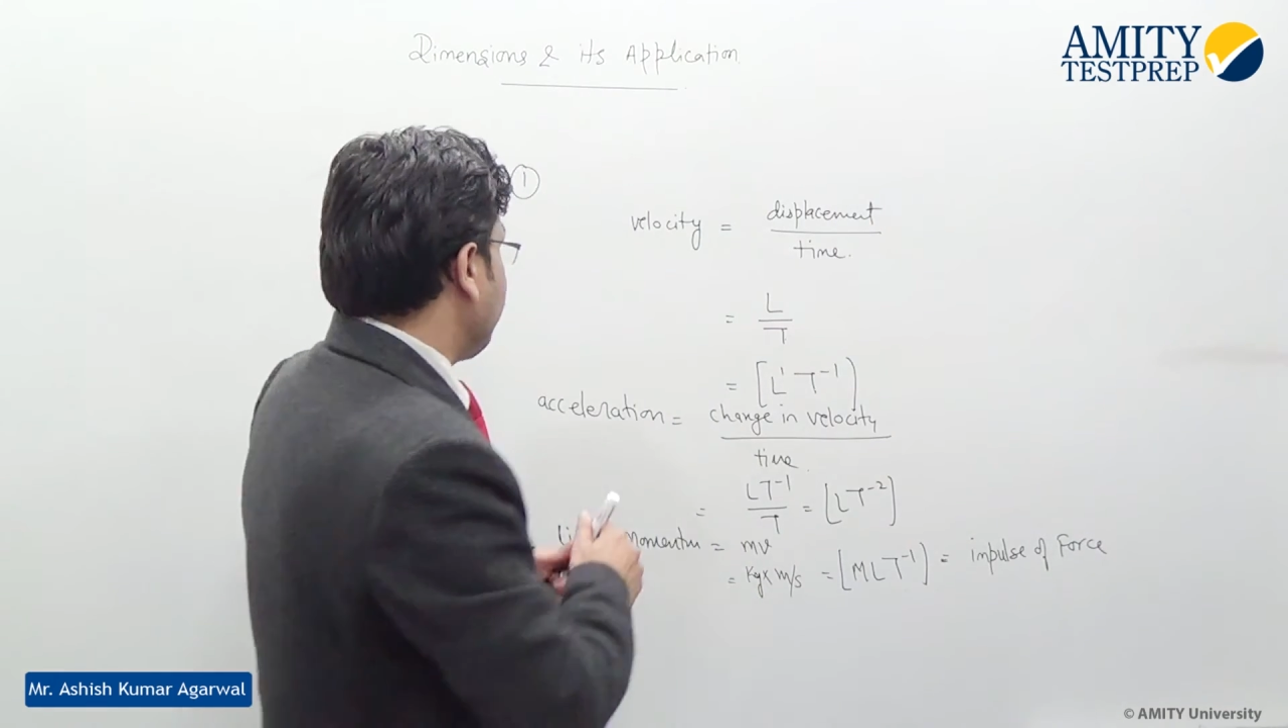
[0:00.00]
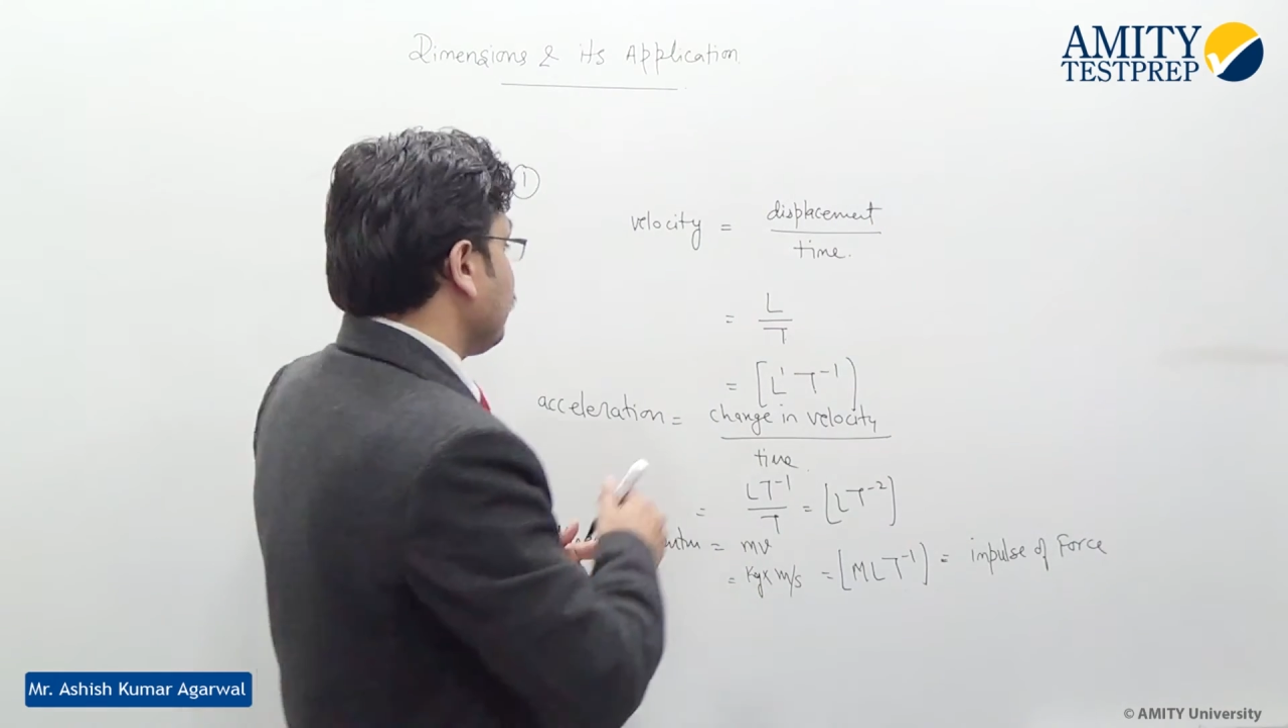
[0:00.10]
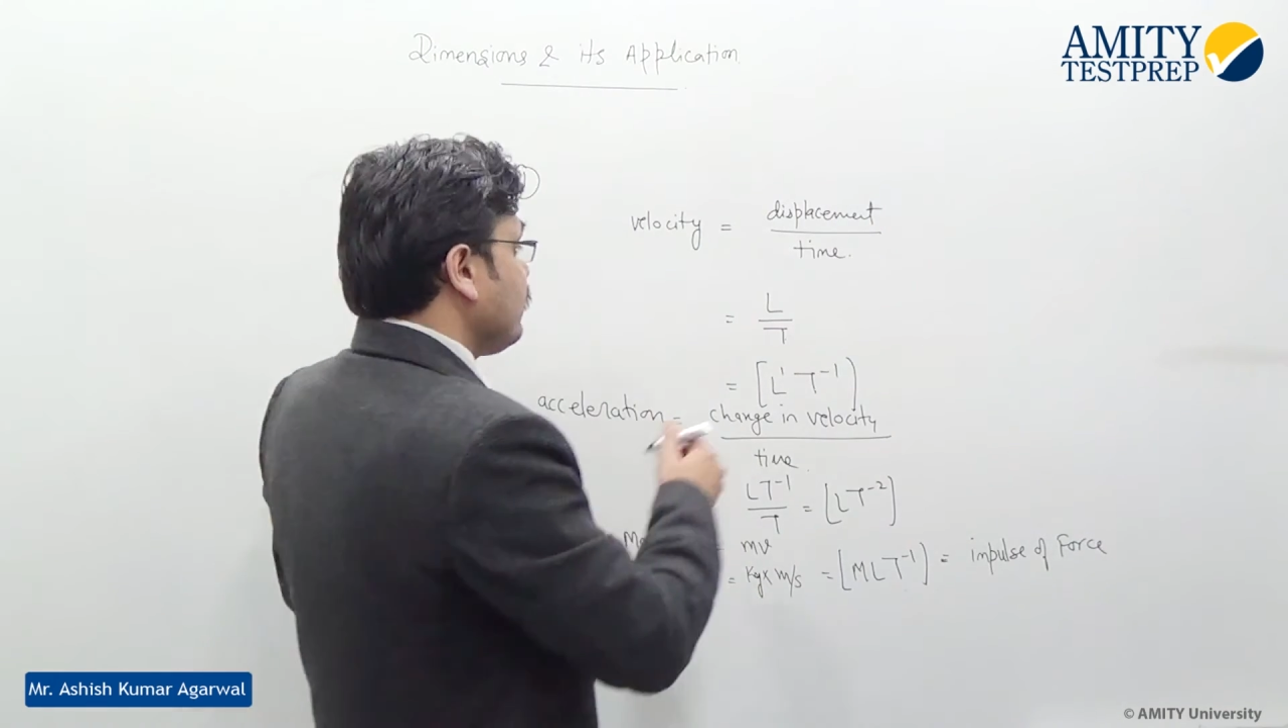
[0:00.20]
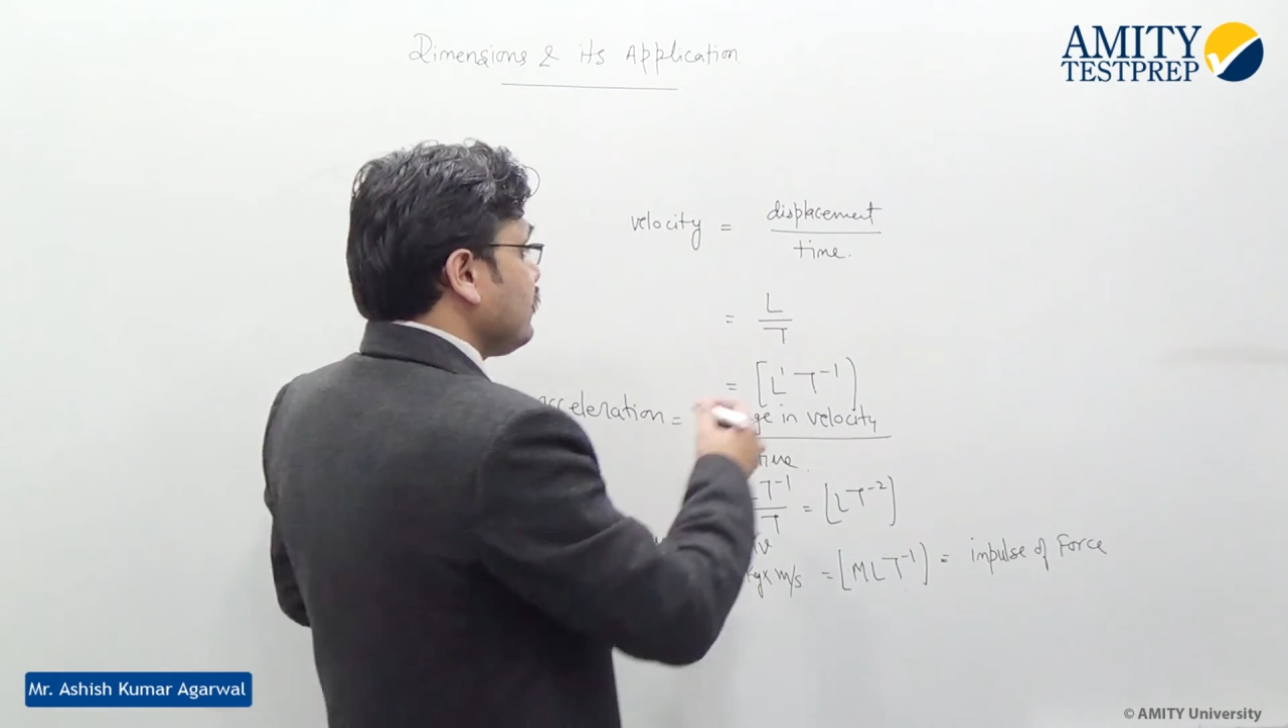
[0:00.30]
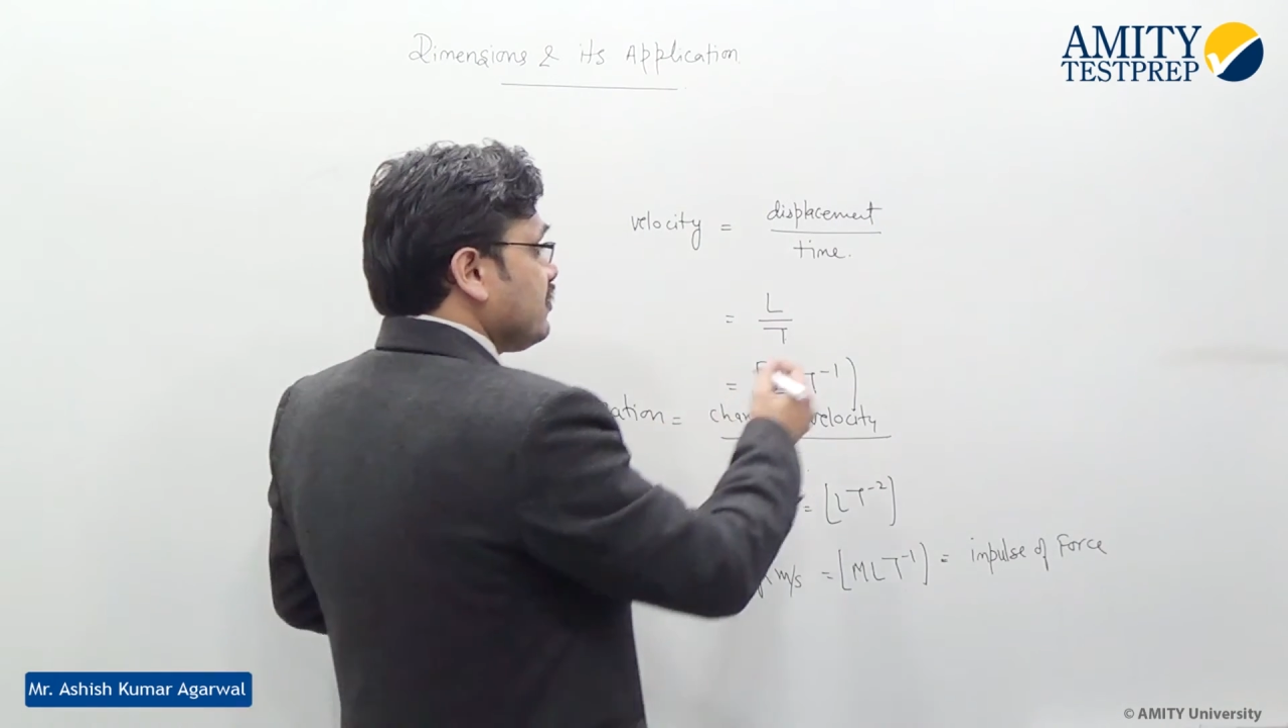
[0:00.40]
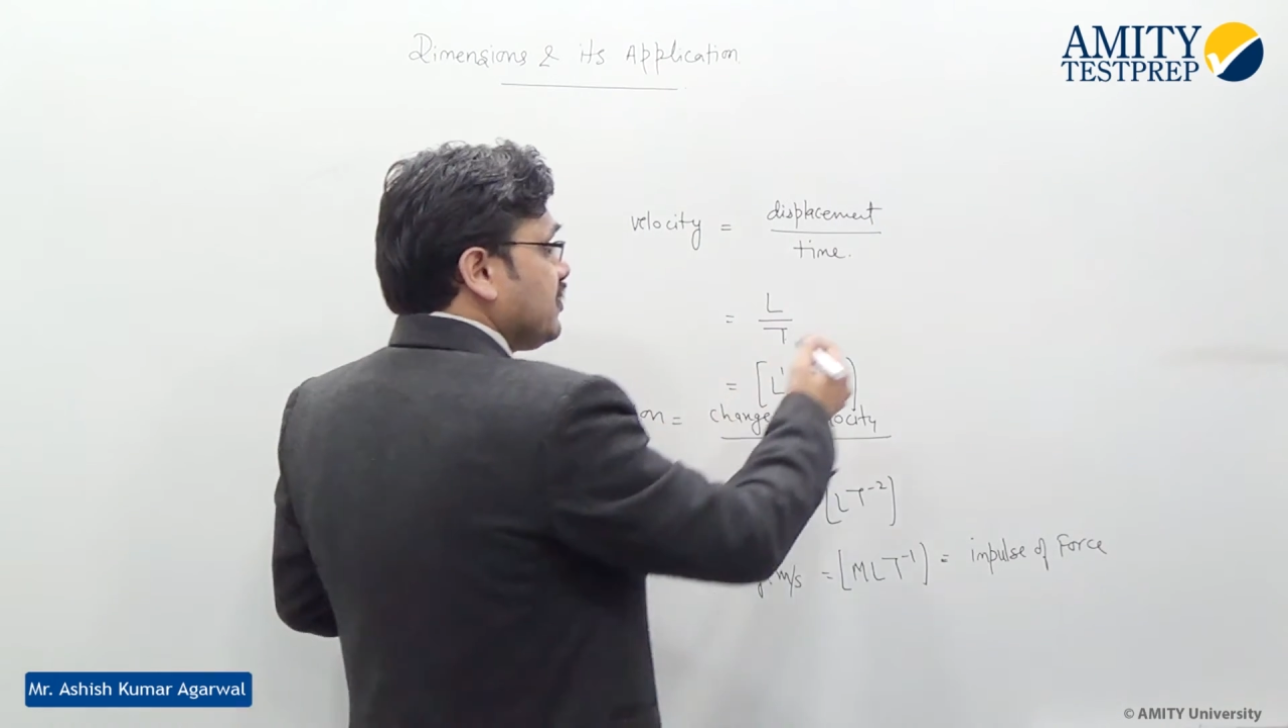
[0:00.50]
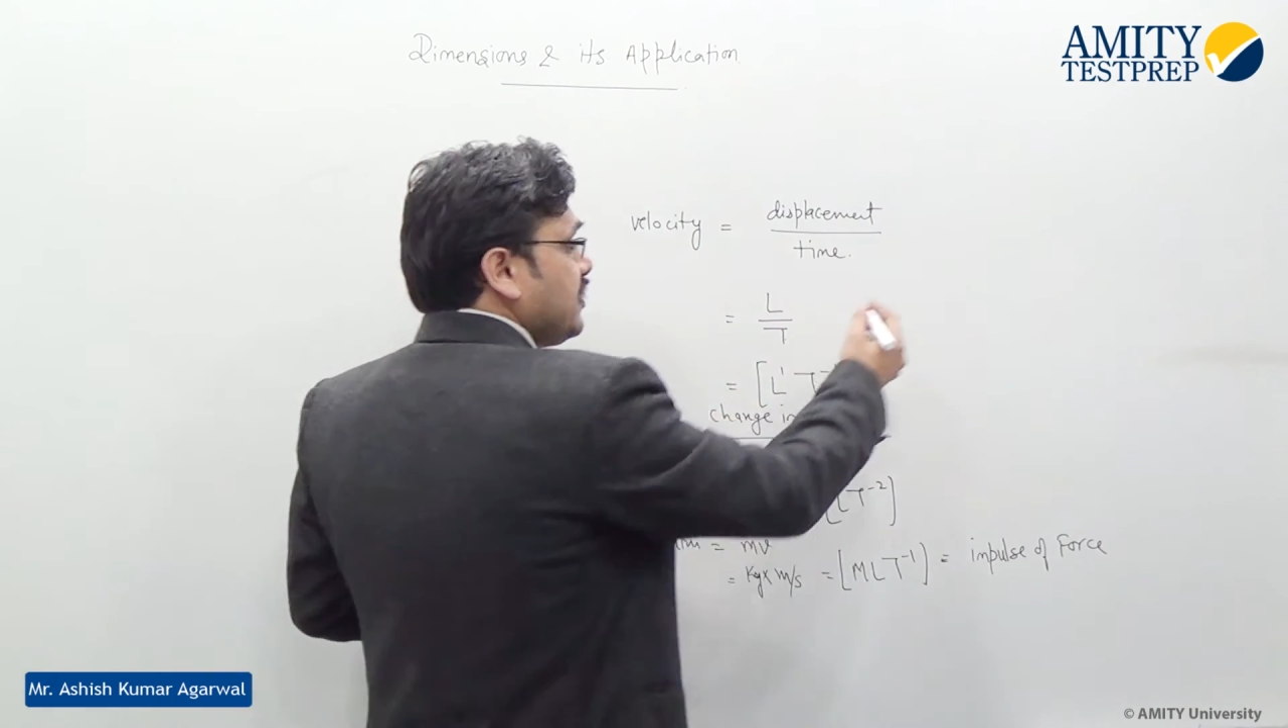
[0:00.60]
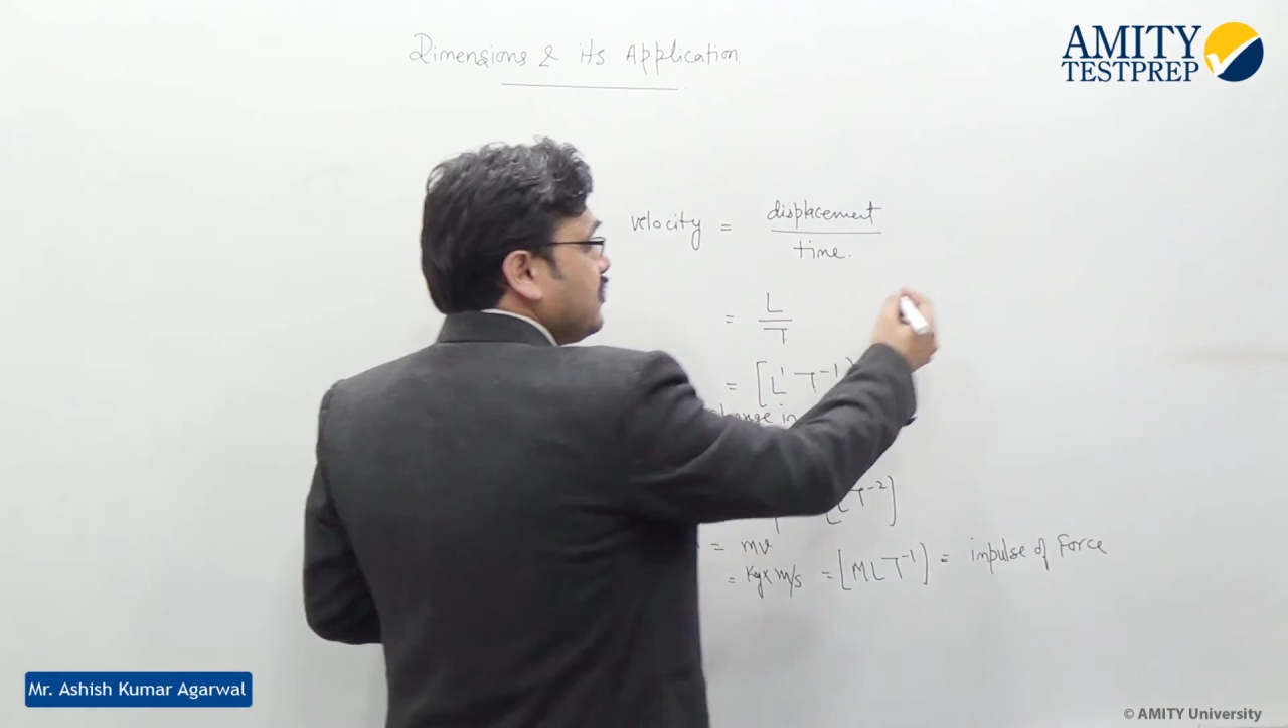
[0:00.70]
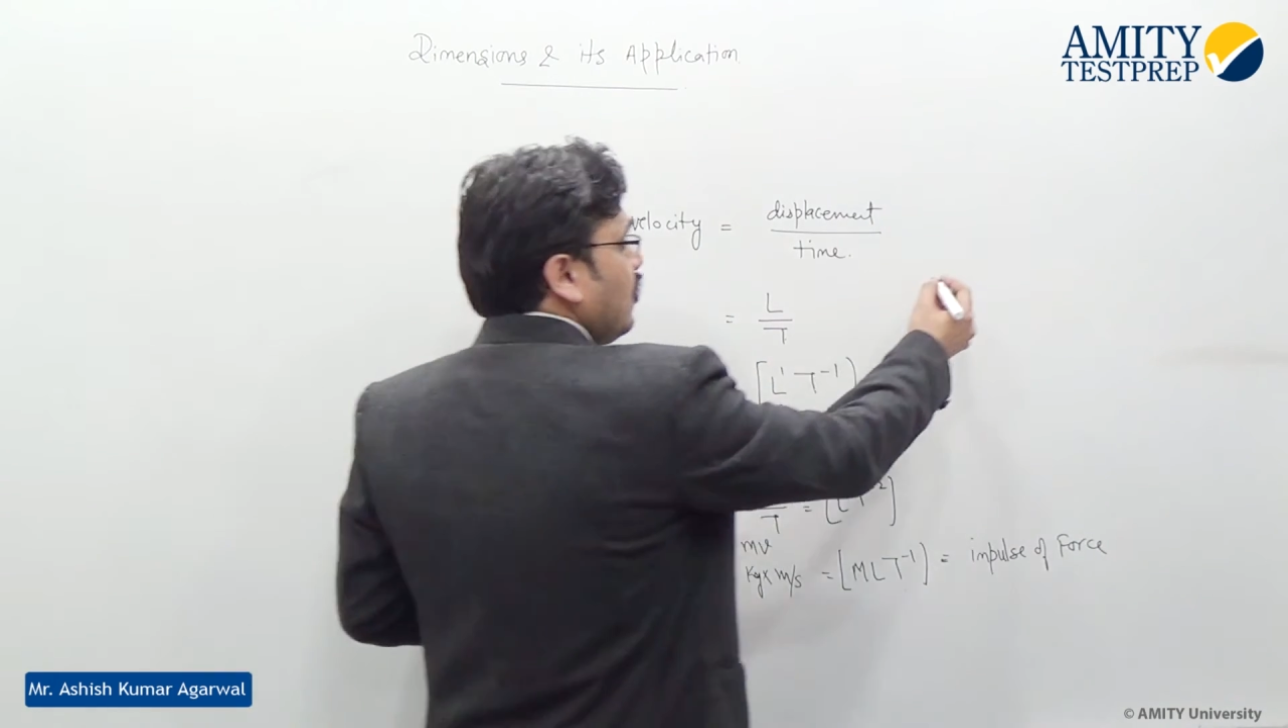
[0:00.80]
for that